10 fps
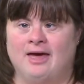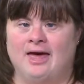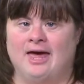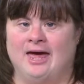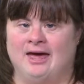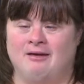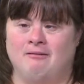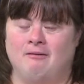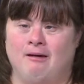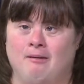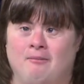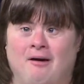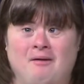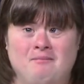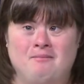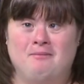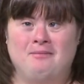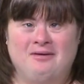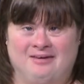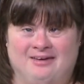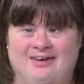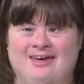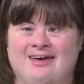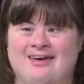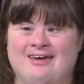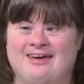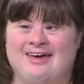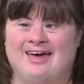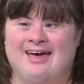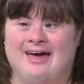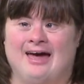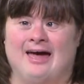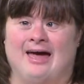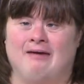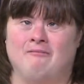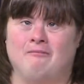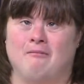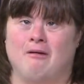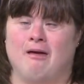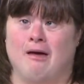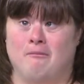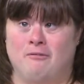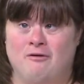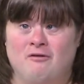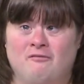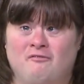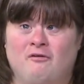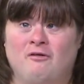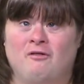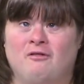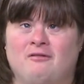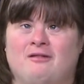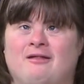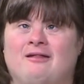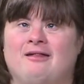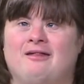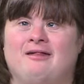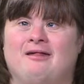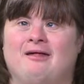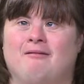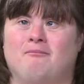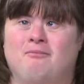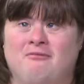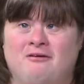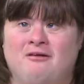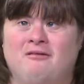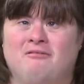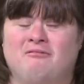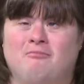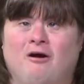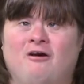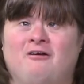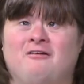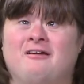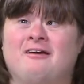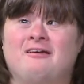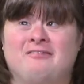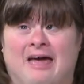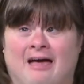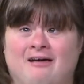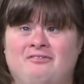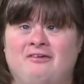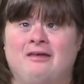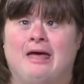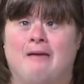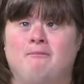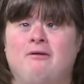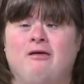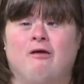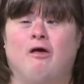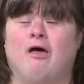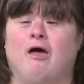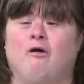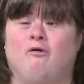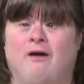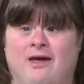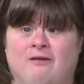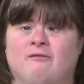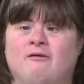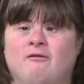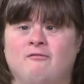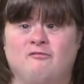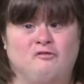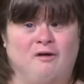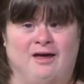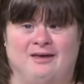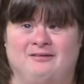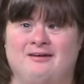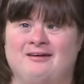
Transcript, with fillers: And about me, I'm a beautiful, pretty, smart, talented, and being a great friend